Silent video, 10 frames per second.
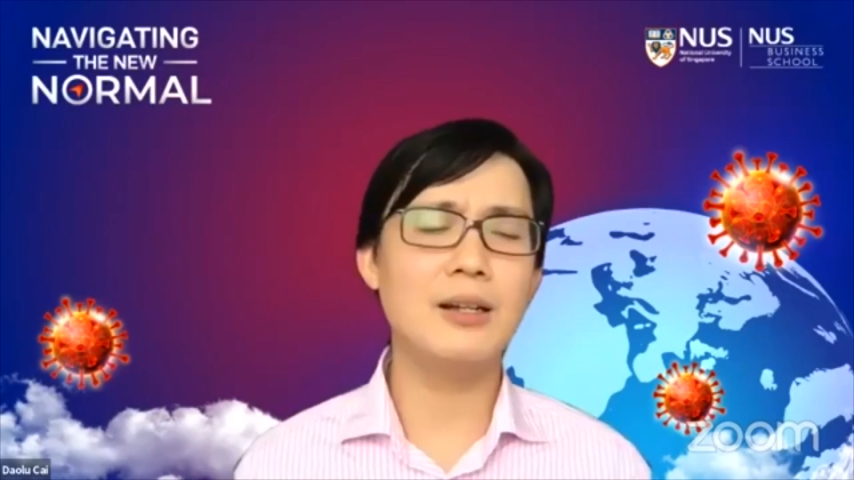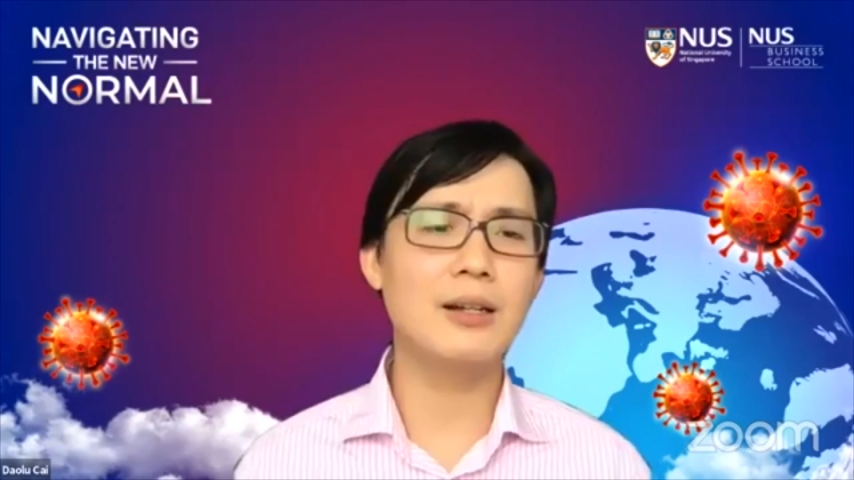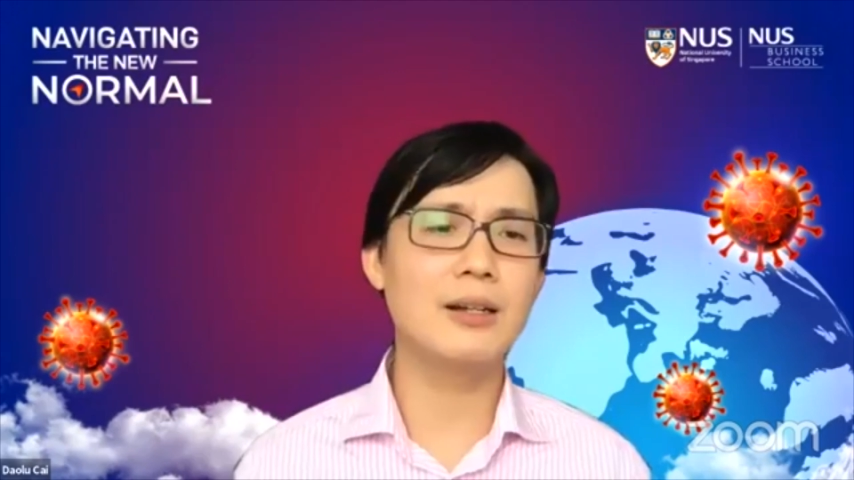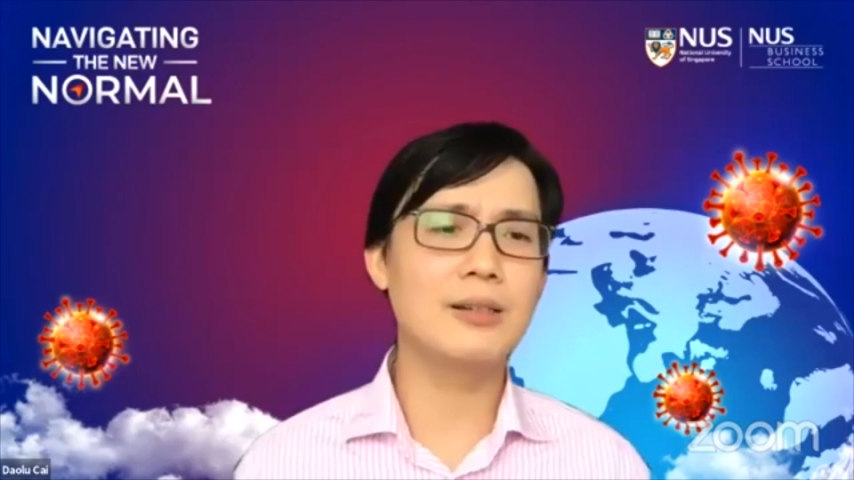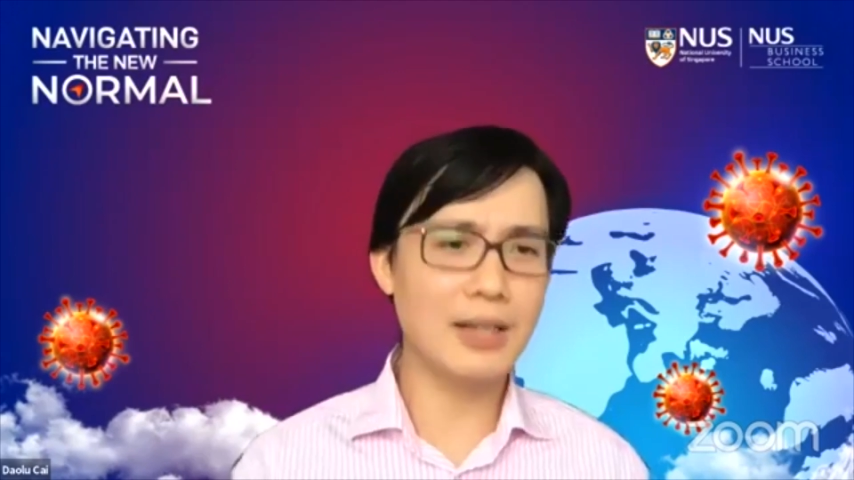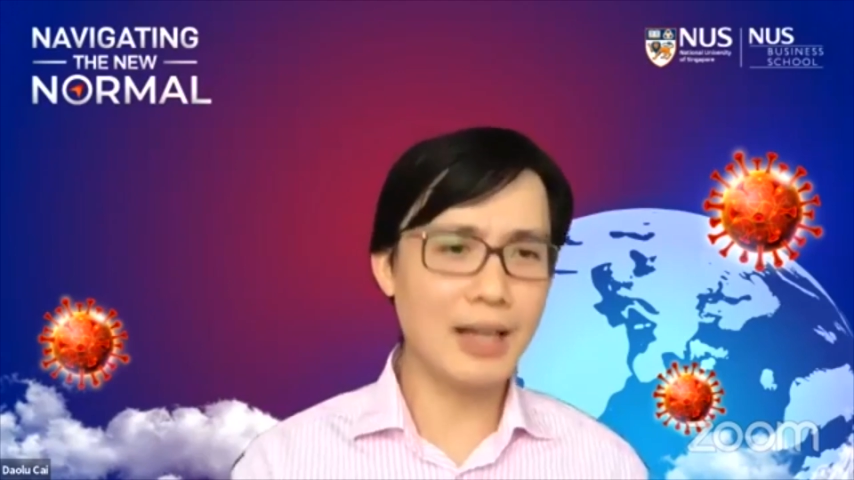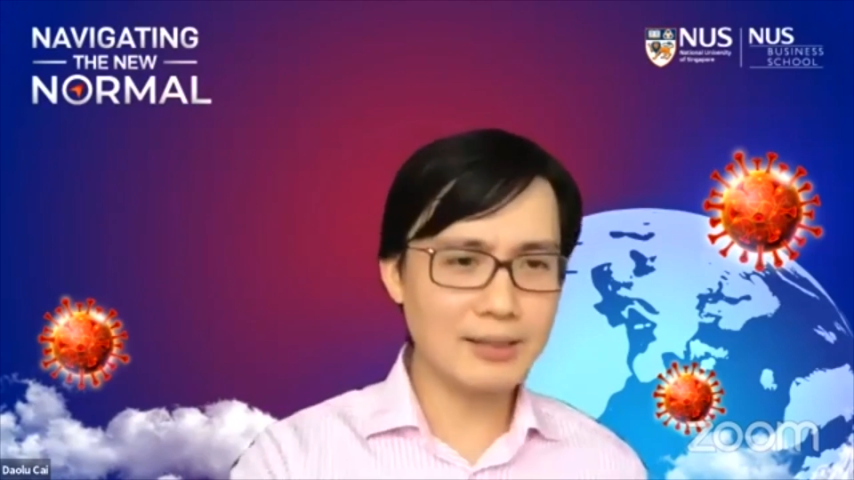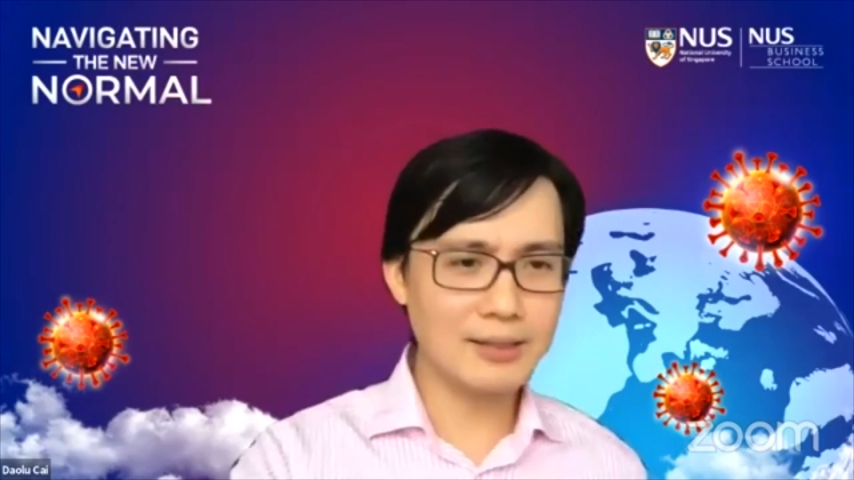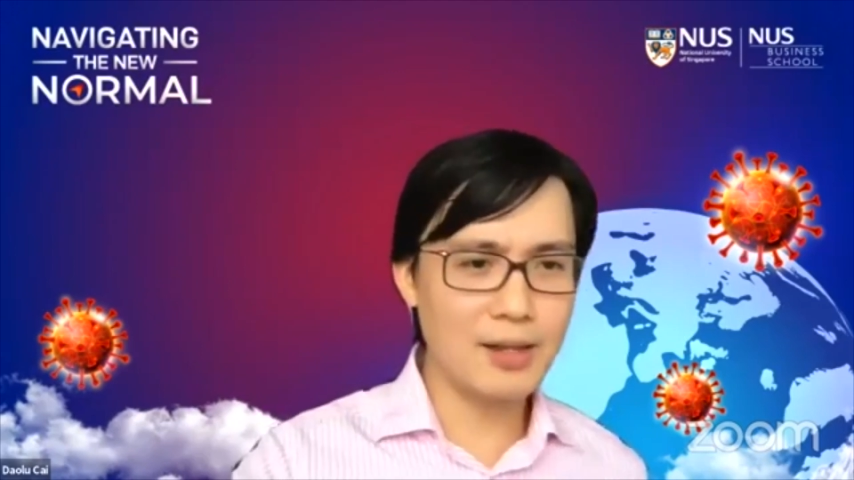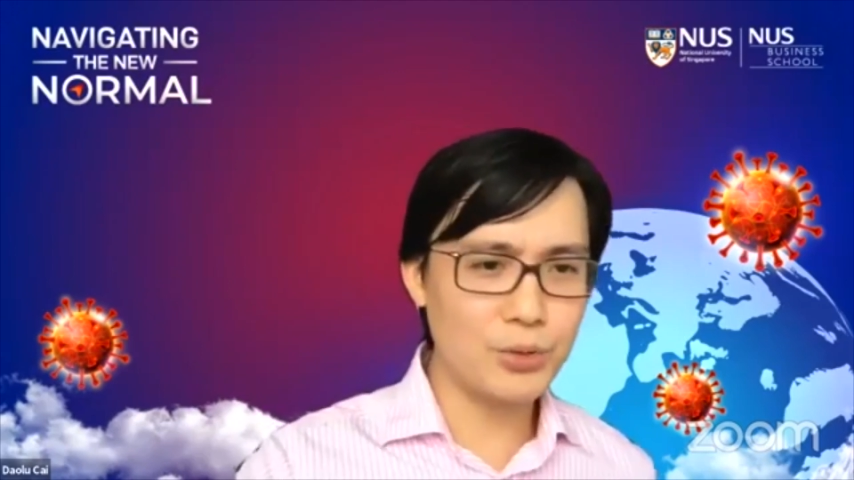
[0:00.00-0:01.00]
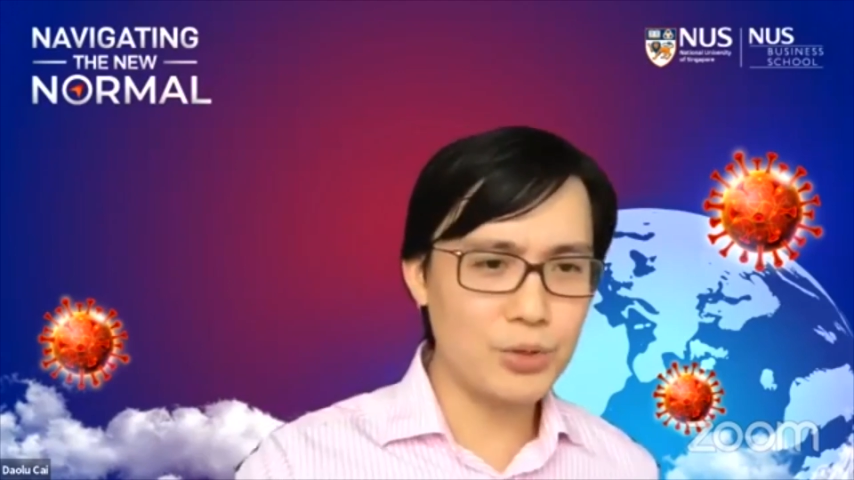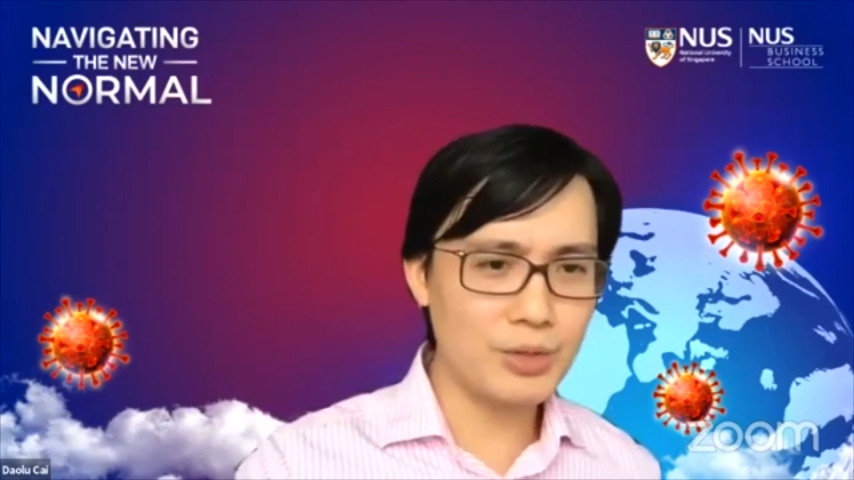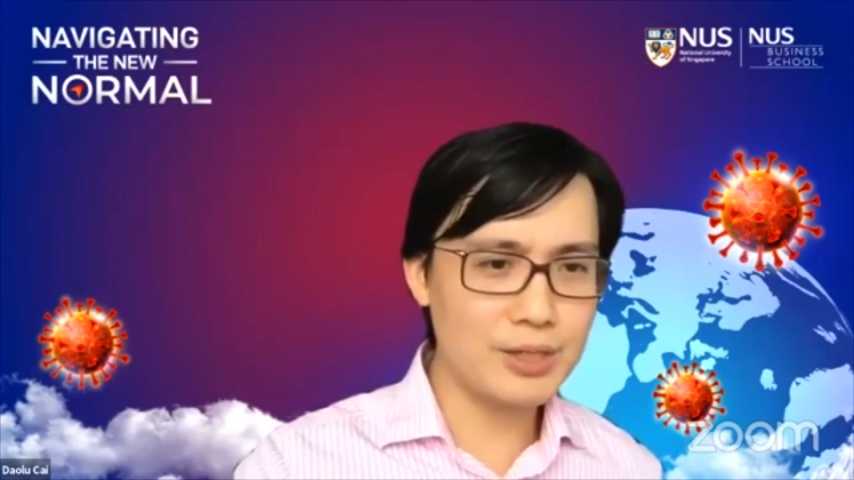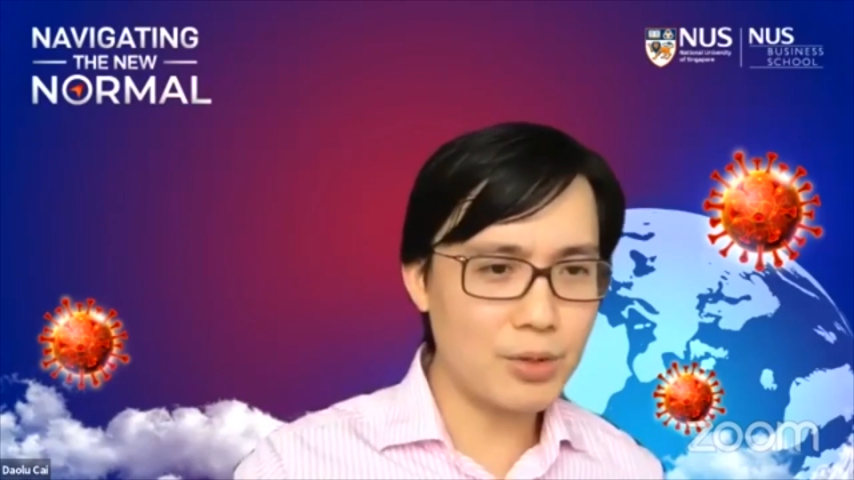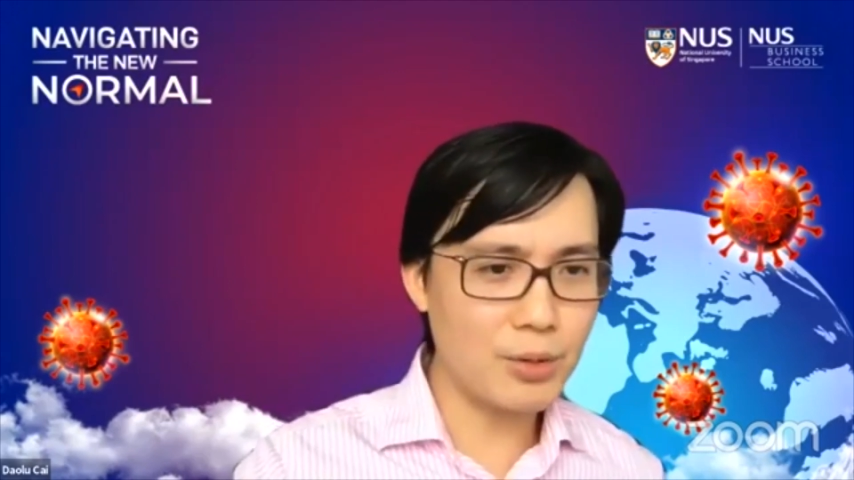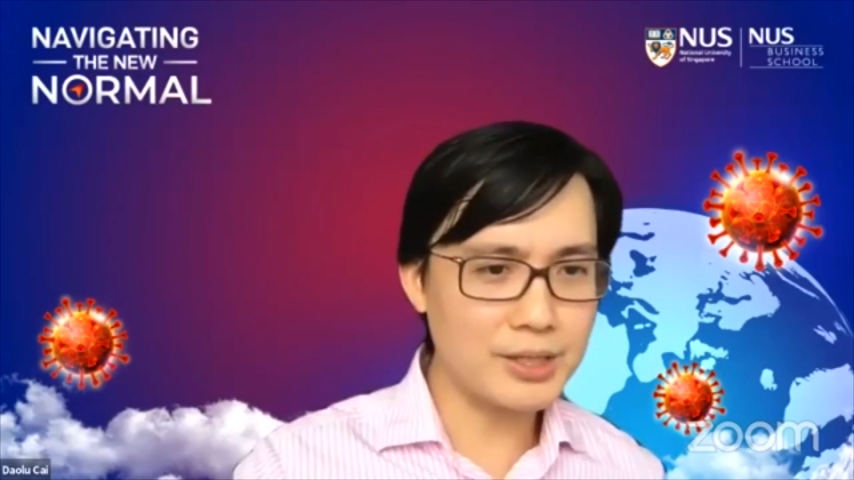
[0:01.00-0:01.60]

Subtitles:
Let's go to this question.